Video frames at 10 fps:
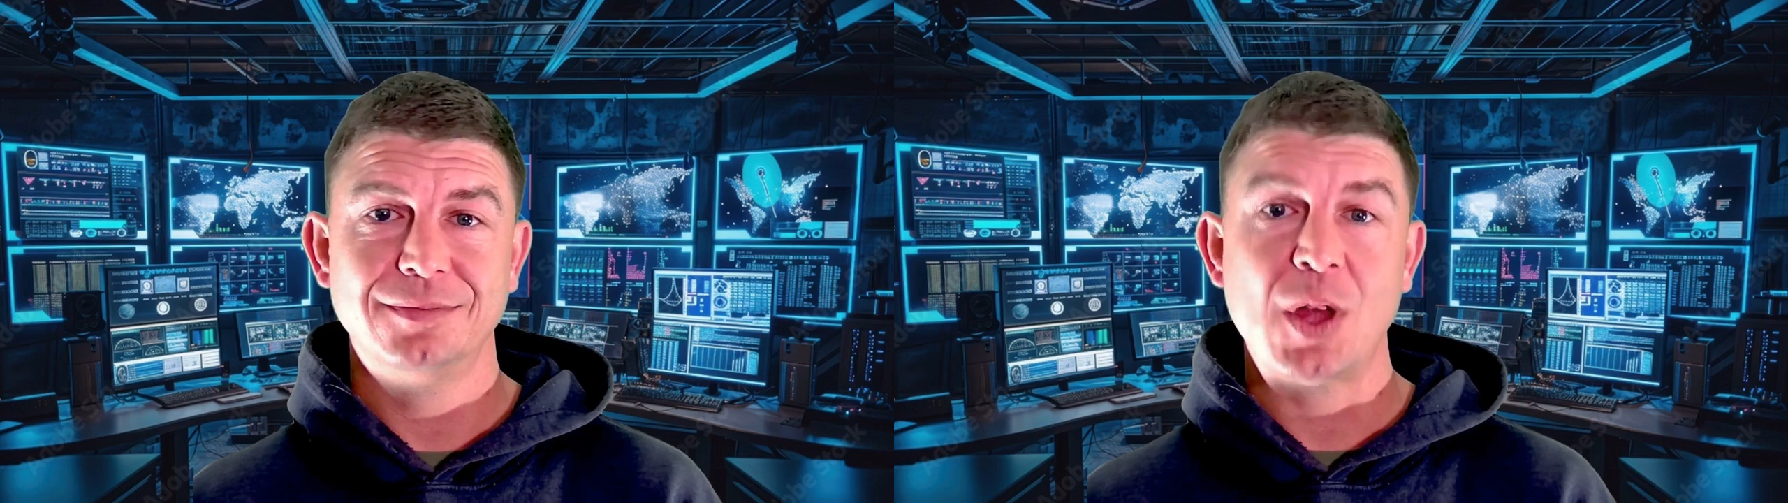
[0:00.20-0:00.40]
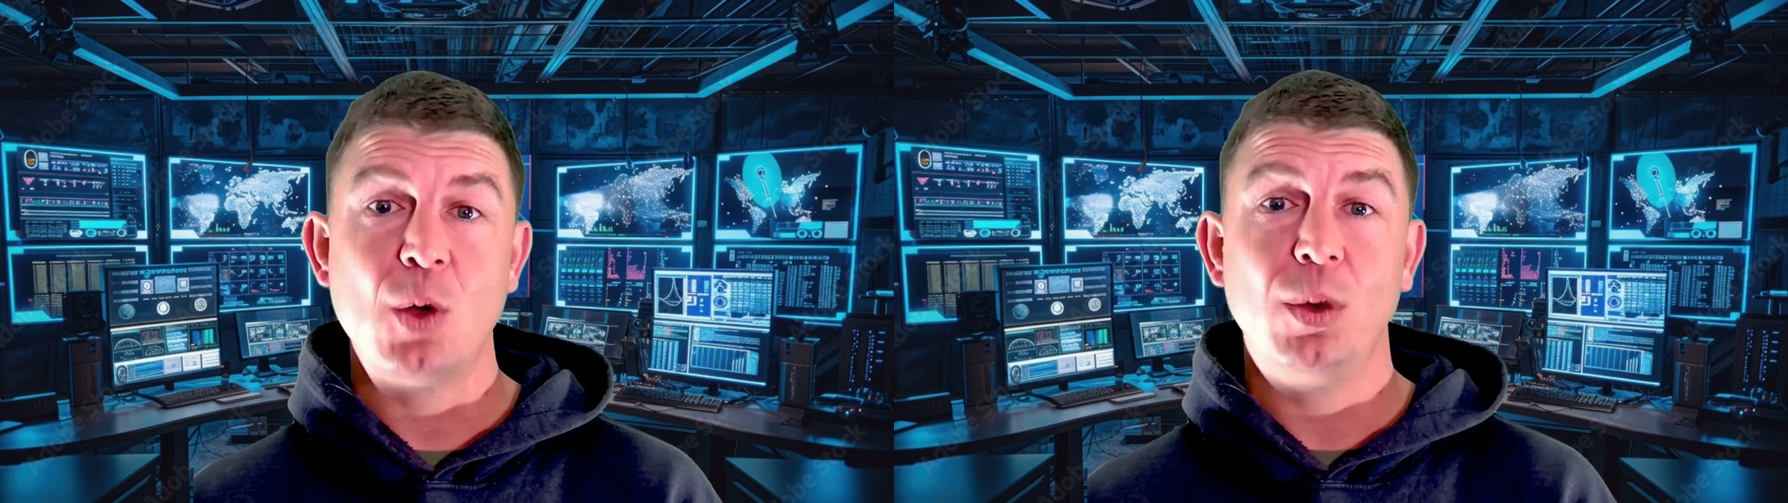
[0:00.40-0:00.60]

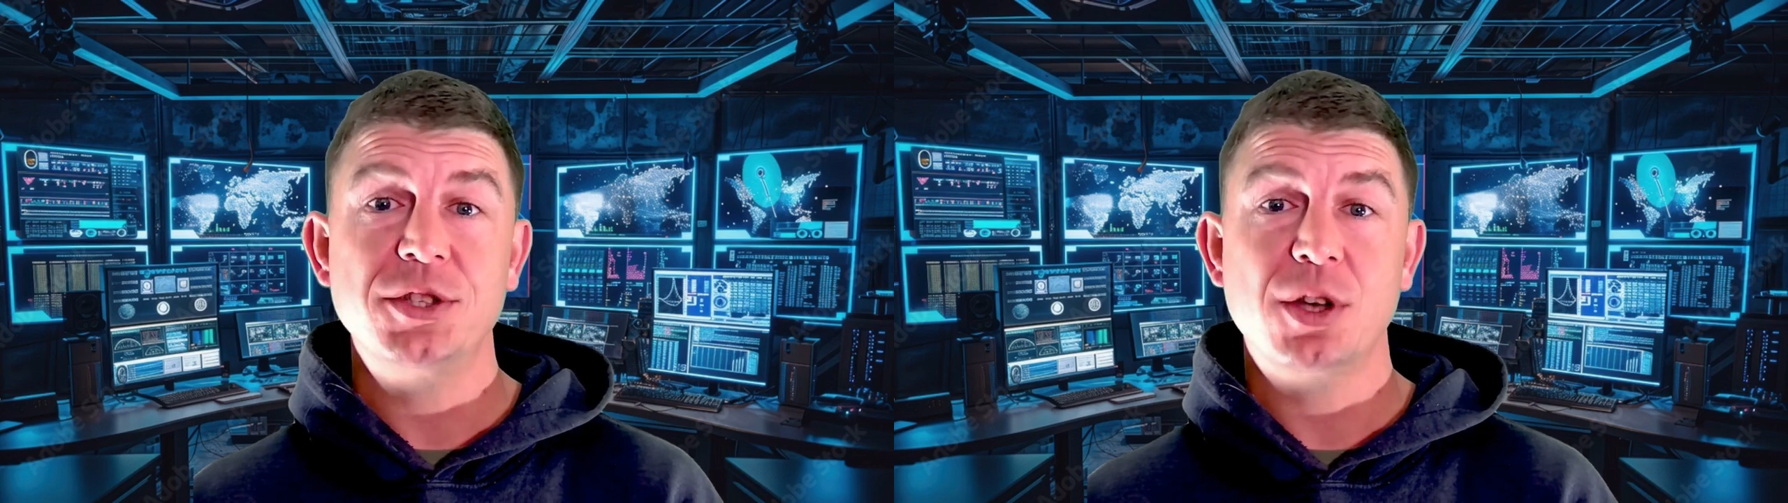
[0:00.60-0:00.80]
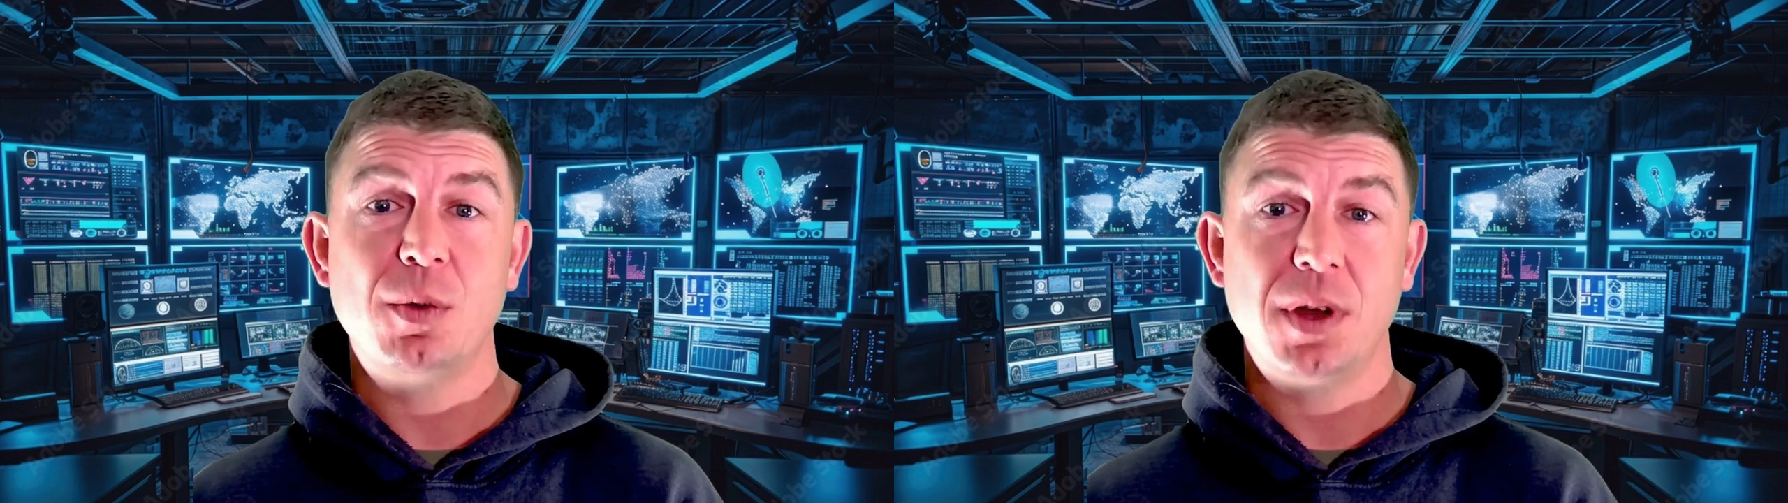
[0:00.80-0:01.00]
What's
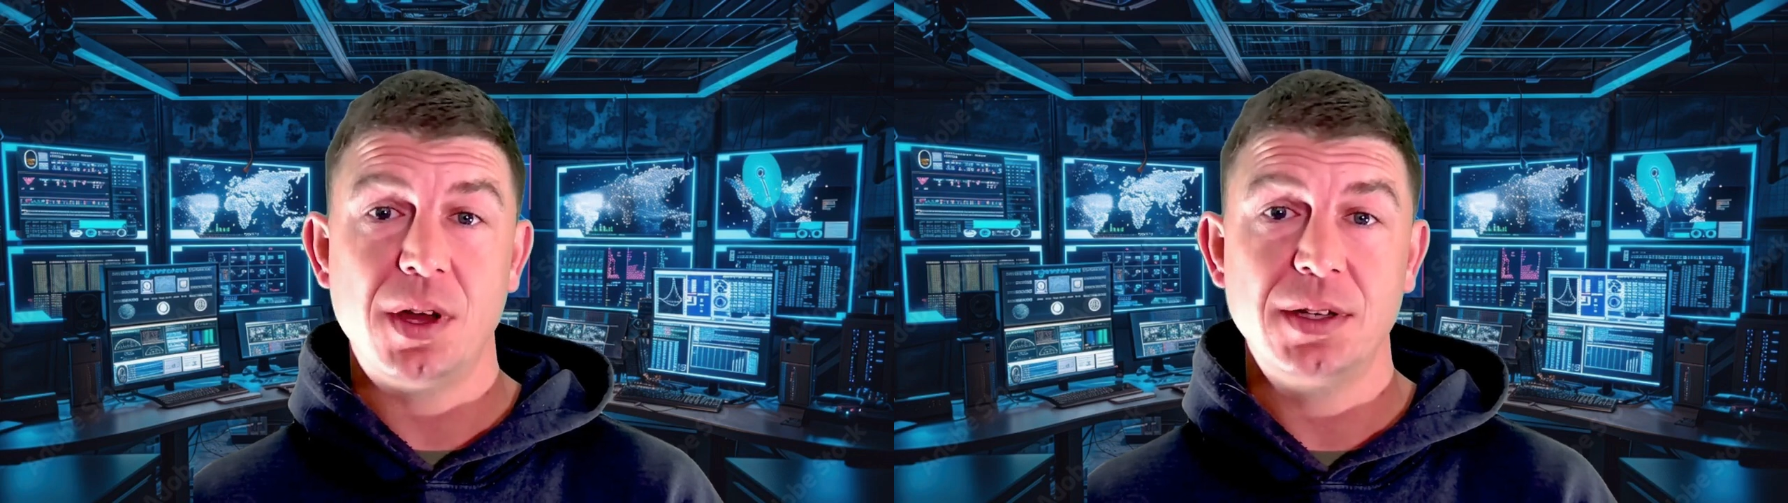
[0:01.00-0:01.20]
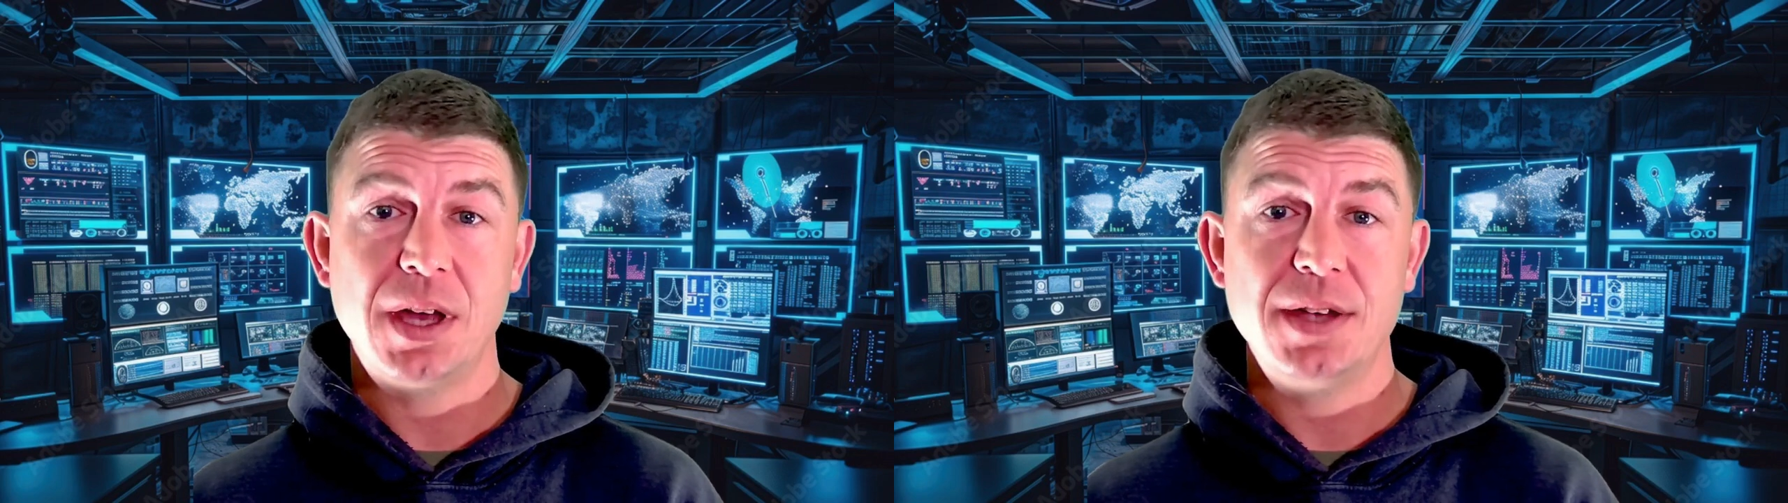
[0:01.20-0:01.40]
going
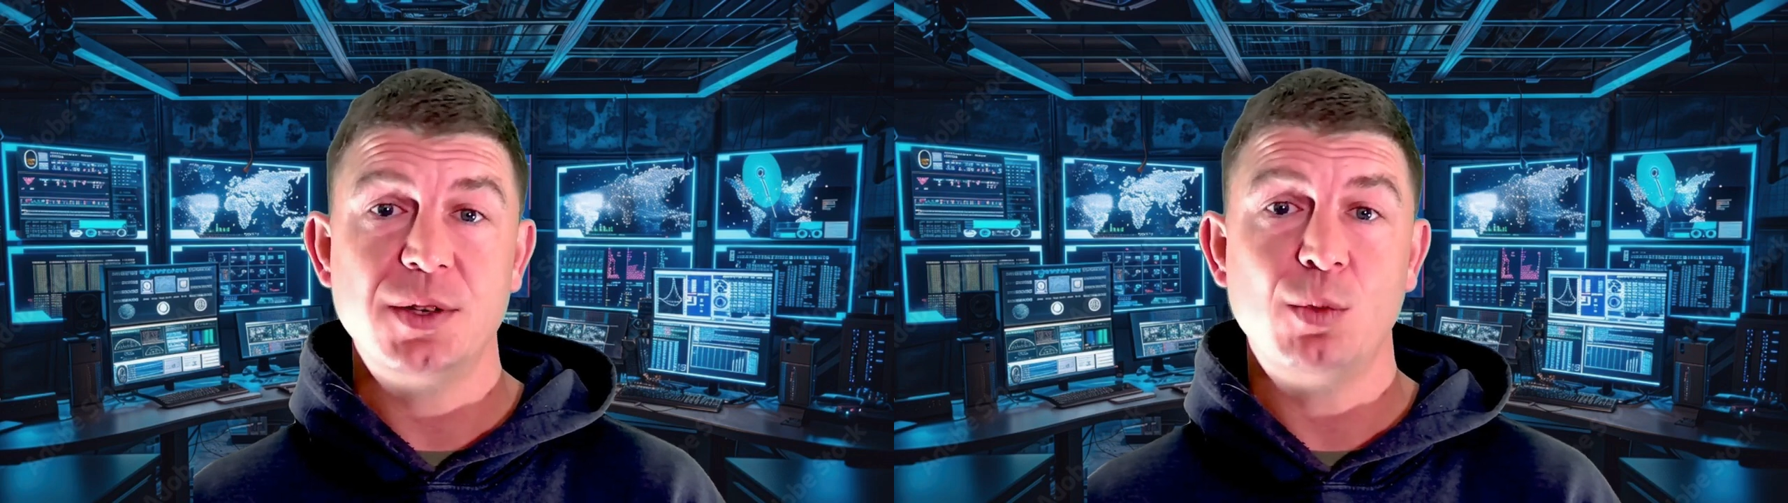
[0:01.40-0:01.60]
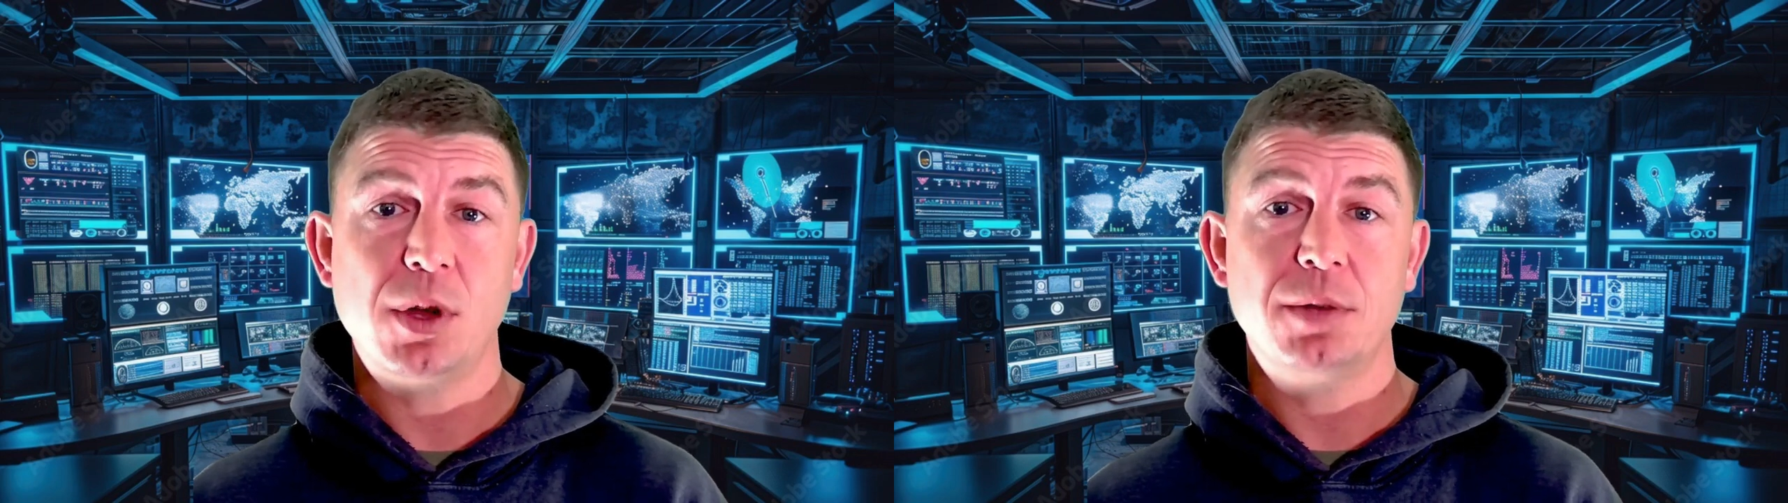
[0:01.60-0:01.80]
on, guys,
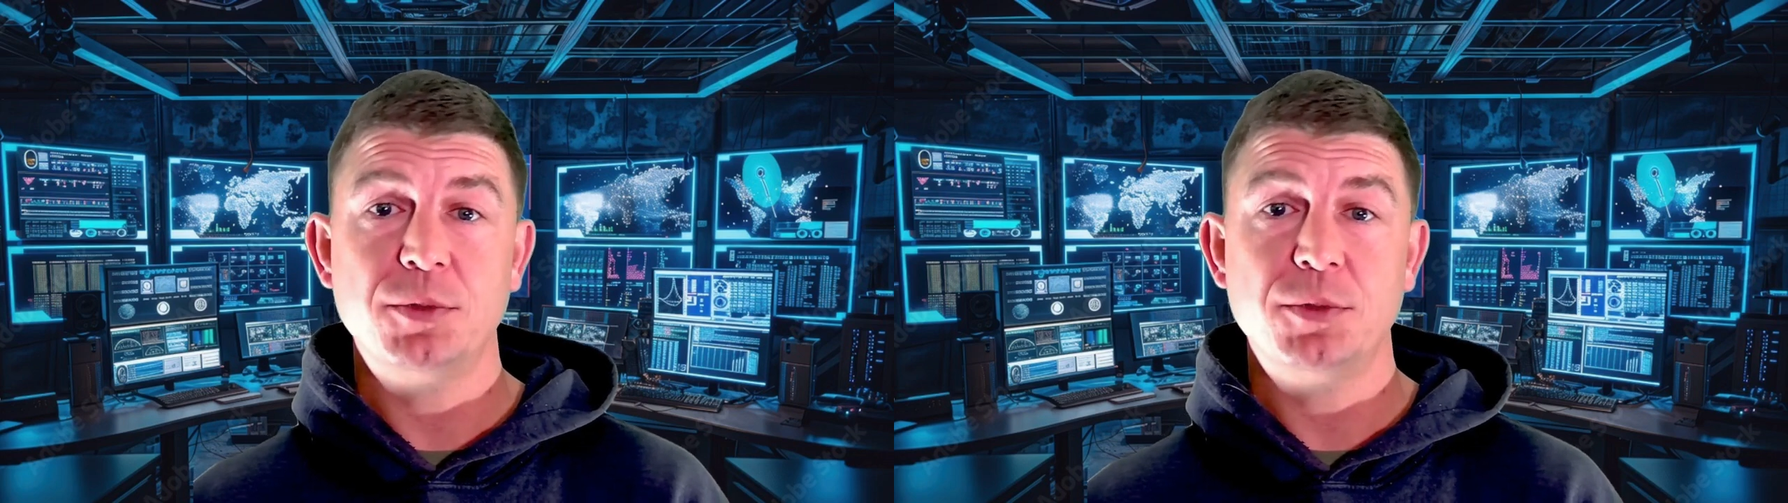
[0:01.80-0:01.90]
and welcome